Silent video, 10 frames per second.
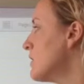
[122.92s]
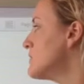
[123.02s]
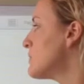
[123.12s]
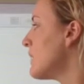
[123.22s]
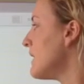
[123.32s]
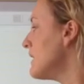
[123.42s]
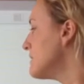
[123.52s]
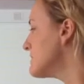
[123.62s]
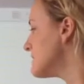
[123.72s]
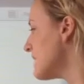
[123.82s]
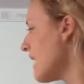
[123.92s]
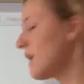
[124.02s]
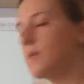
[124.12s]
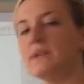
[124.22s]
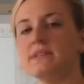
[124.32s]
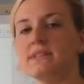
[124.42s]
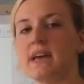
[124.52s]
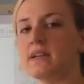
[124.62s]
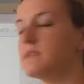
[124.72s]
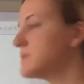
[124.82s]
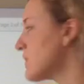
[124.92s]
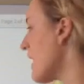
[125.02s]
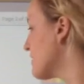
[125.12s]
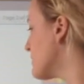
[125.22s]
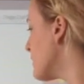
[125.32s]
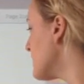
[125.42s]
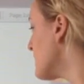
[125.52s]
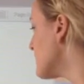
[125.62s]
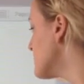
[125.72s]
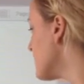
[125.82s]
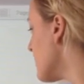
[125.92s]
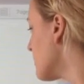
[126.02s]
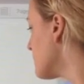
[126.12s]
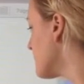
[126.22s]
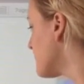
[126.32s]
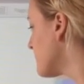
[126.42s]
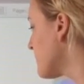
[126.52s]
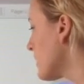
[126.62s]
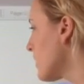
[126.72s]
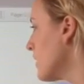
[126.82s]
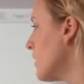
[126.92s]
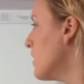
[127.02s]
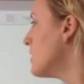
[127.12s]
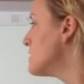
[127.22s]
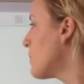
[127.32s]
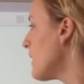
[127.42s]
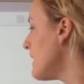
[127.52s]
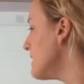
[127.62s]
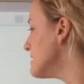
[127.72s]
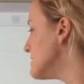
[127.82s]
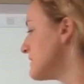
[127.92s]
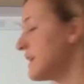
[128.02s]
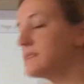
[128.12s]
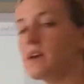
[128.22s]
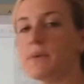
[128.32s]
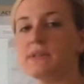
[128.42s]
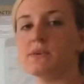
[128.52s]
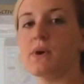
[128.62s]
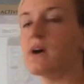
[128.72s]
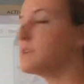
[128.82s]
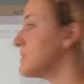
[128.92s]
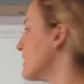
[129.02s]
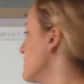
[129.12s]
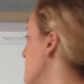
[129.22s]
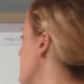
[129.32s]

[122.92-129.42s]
20 does not go into 10, so I have to bring down a 0. 20 does go into 100